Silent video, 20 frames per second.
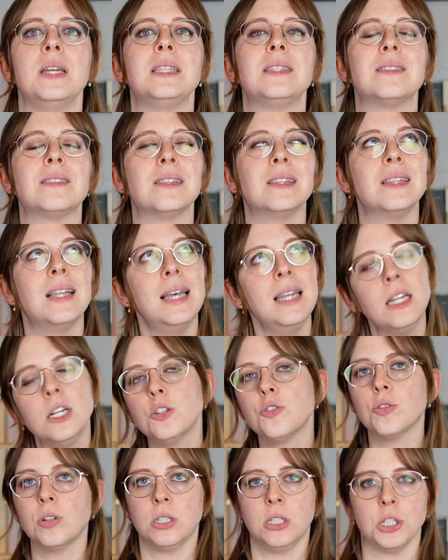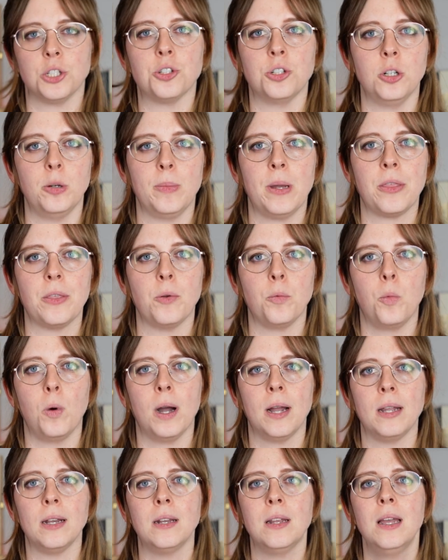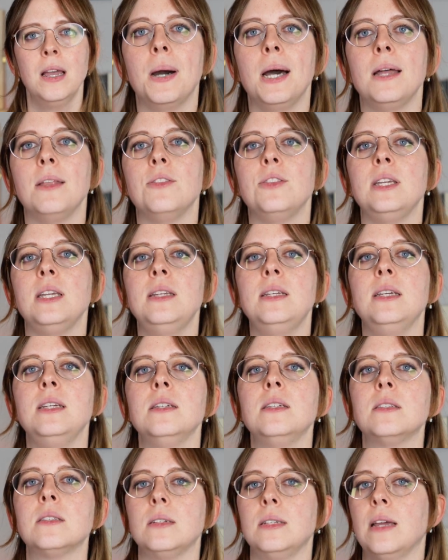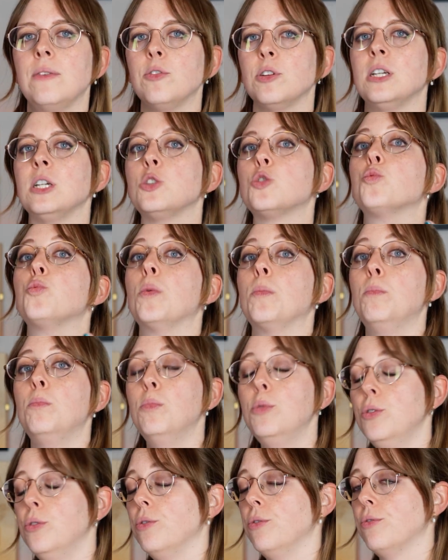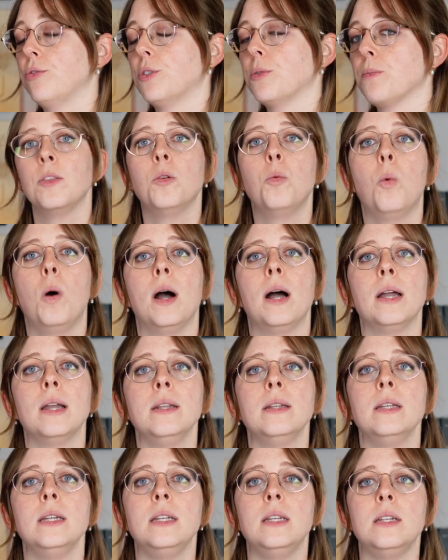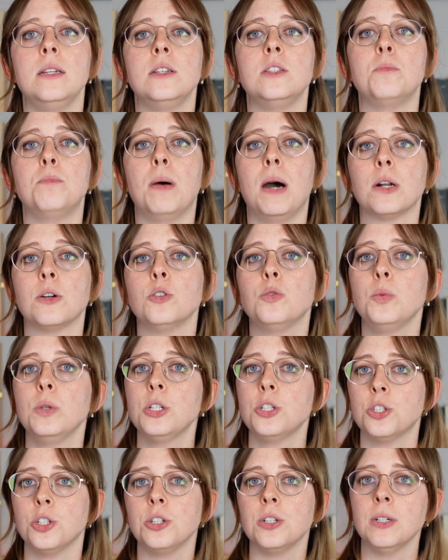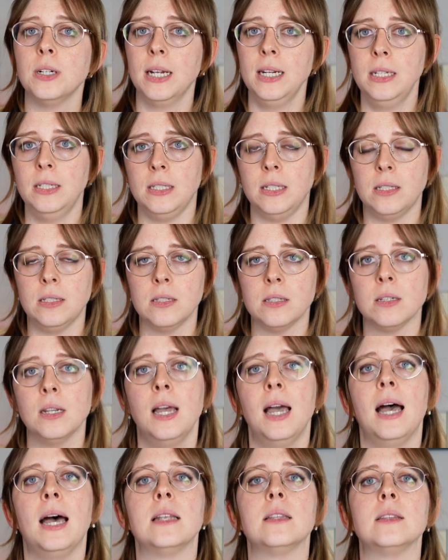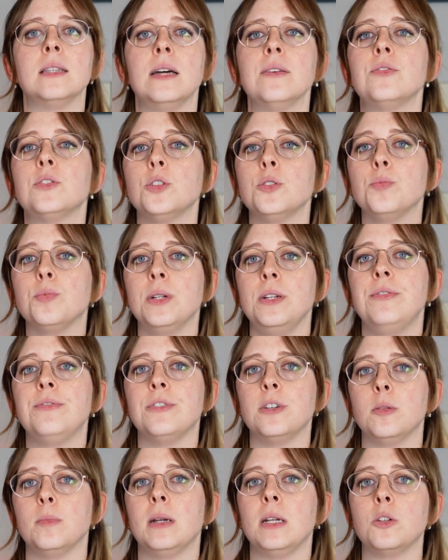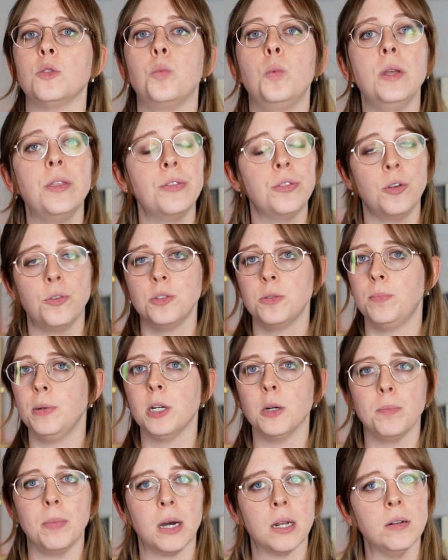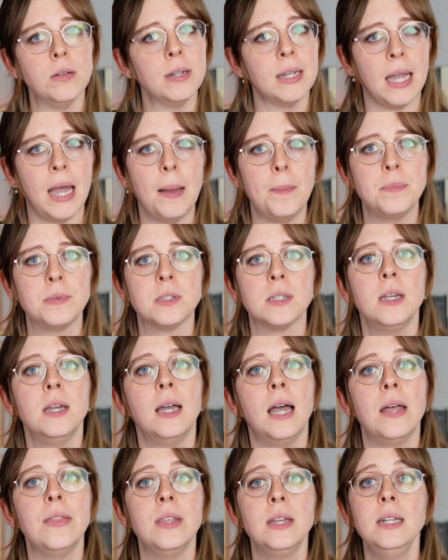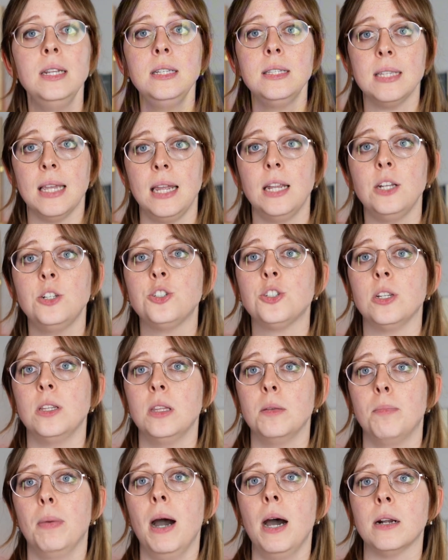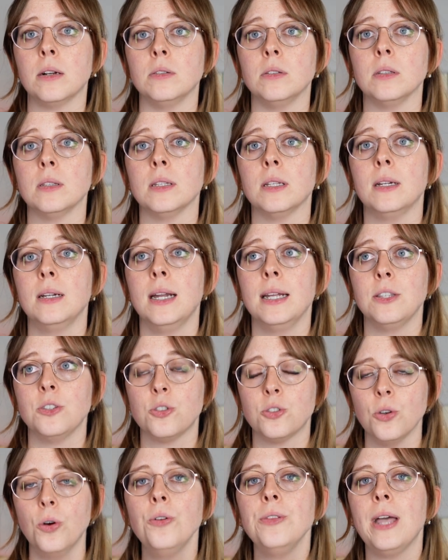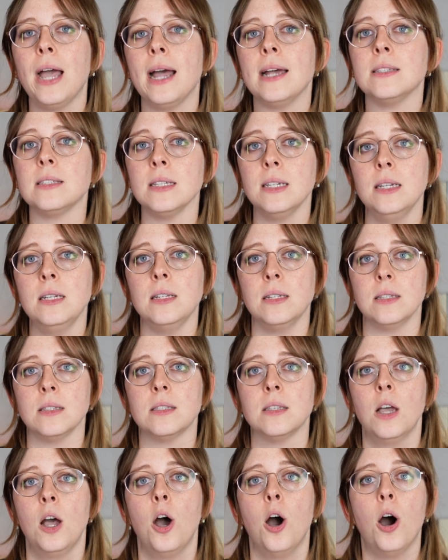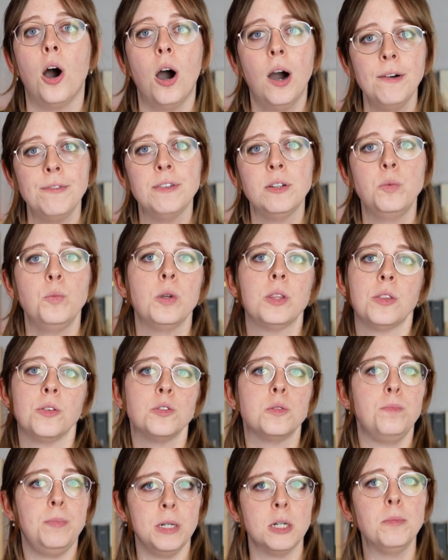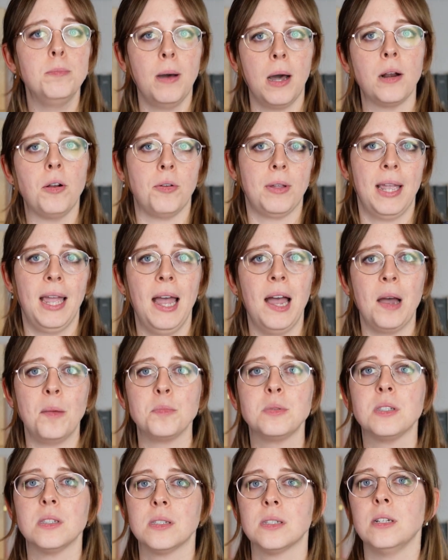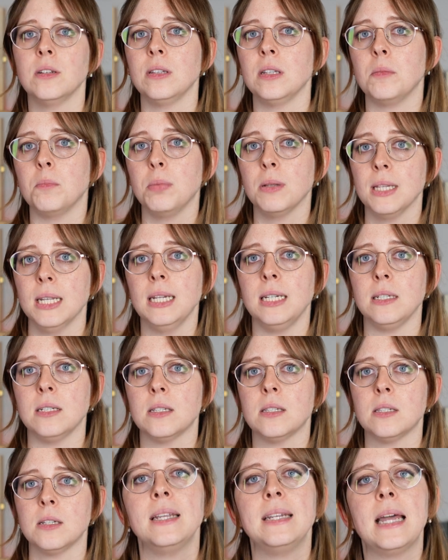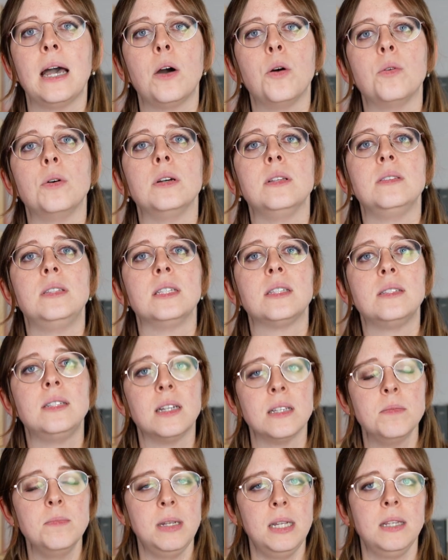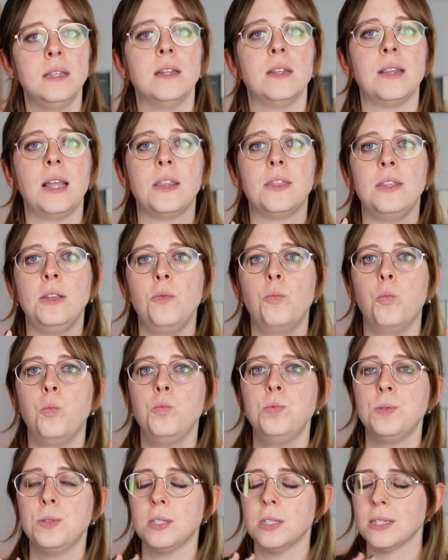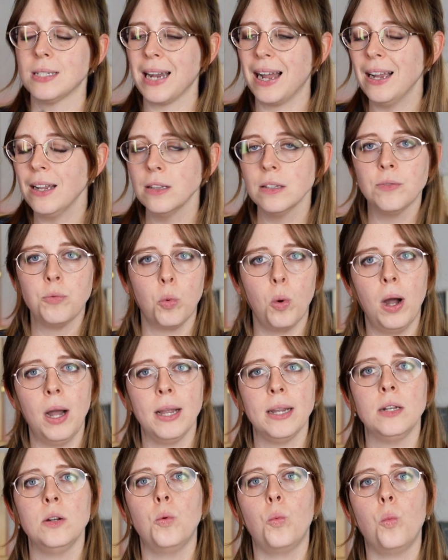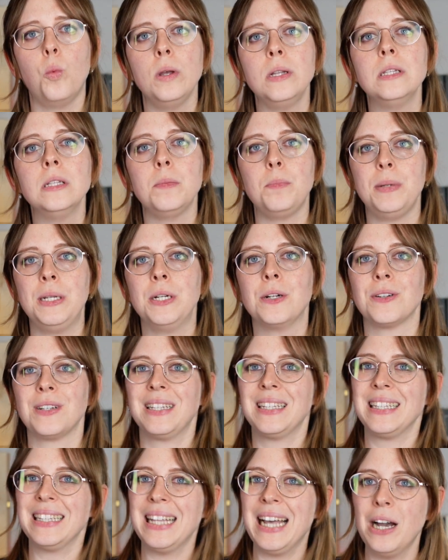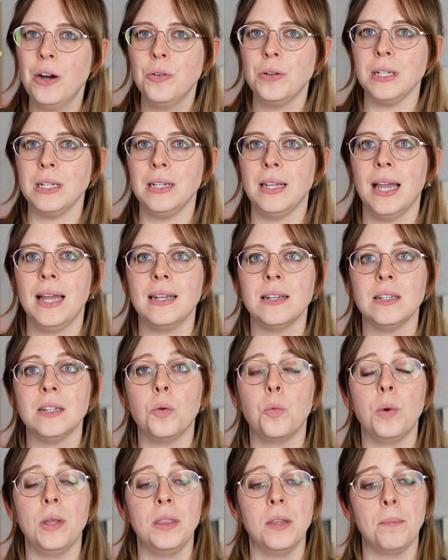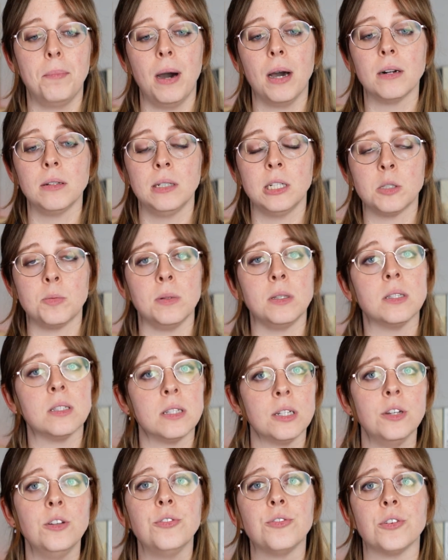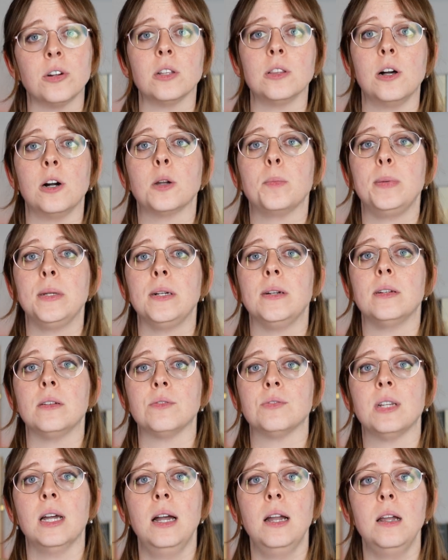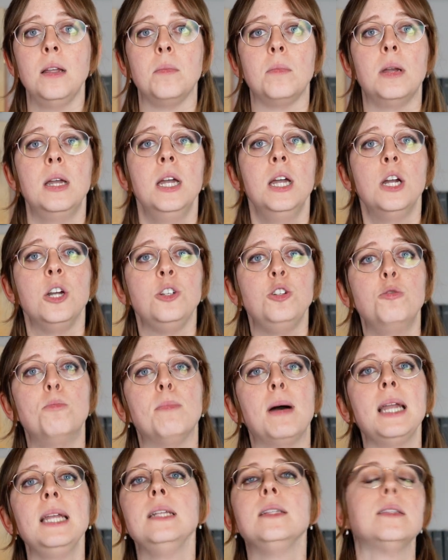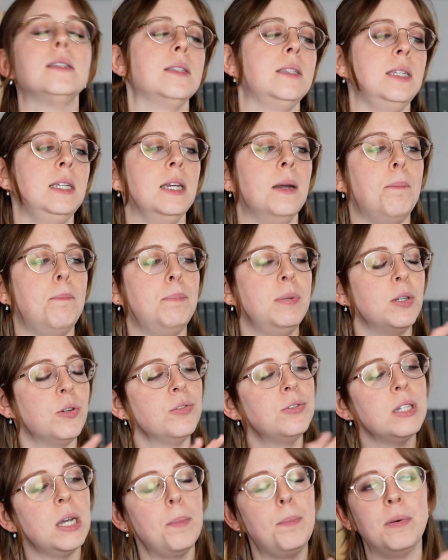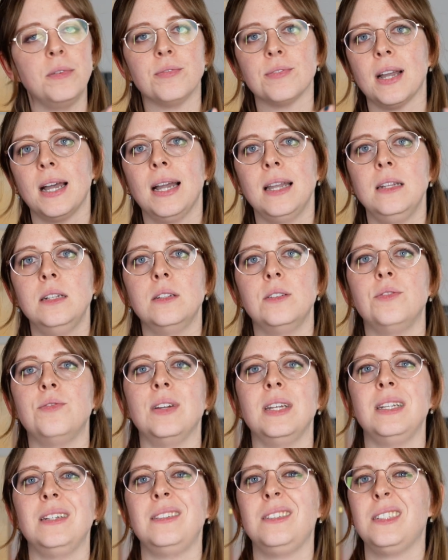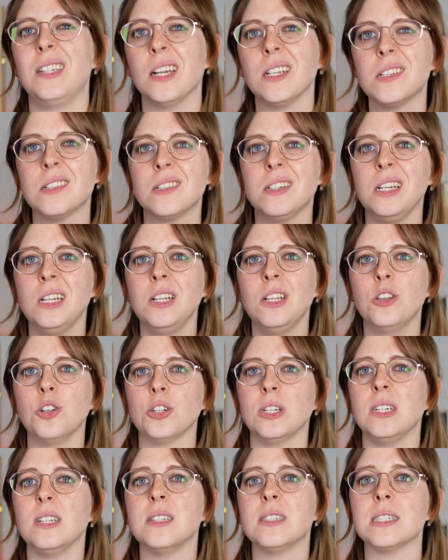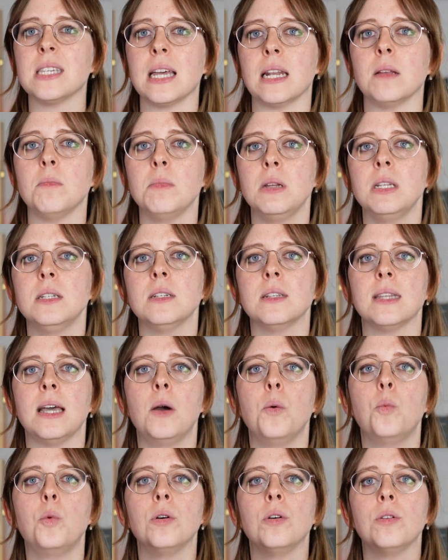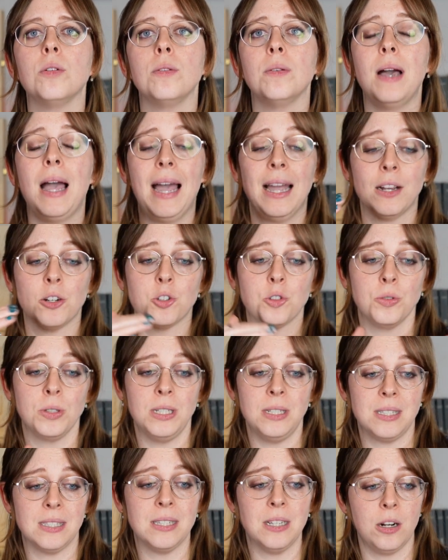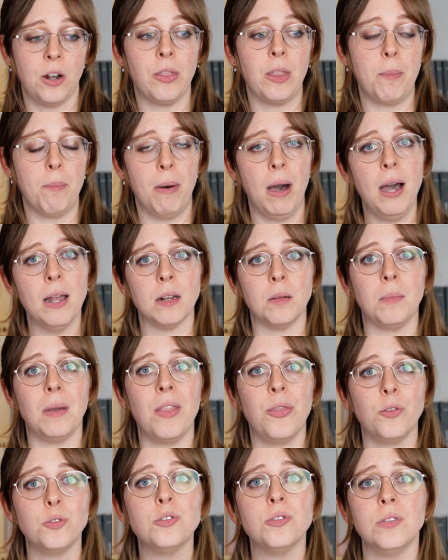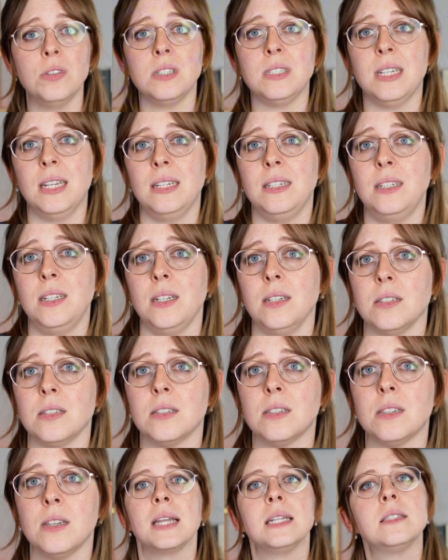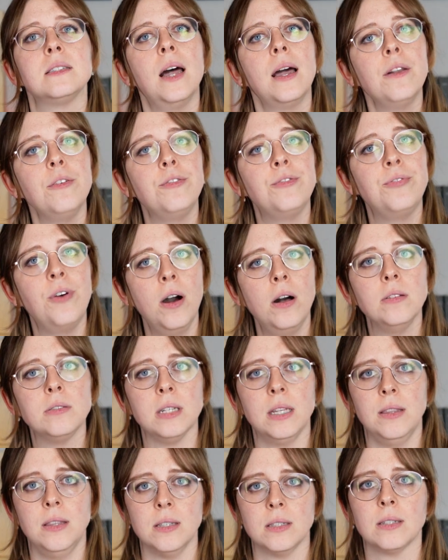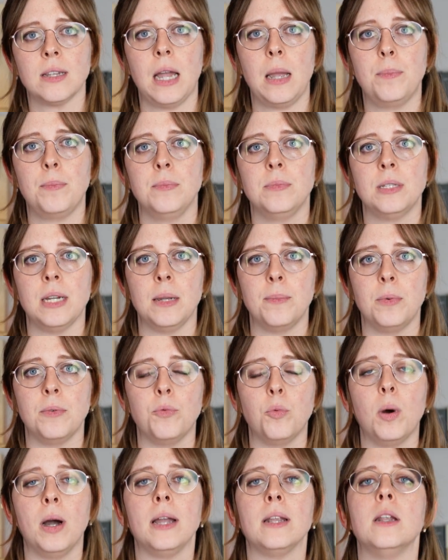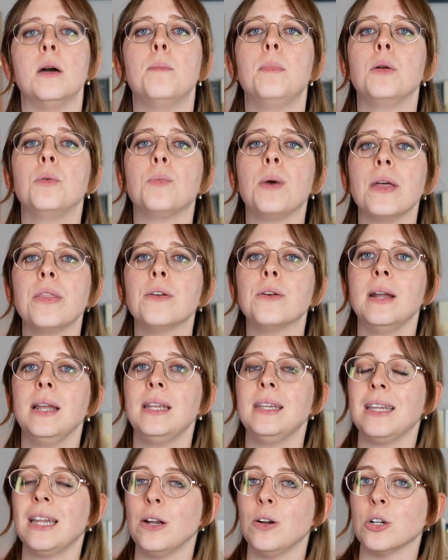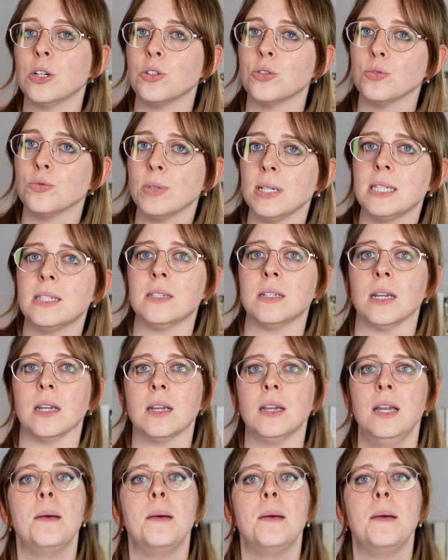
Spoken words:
it's like a traditional method wine, but the yeast never gets removed. The wine is bottled with sugar and yeast and left to re-ferment with those beer bottle caps, and then it's aged in the bottle and sold as is, often with those beer bottle caps still in place. Now, this does mean that the style of wine will appear cloudy, and when the bottle has been still for a long period of time, you might see a buildup of kind of a dusty looking sediment that will actually sit on the bottom, and those are the dead yeasts. It's not a fault in this type of wine, but rather a characteristic.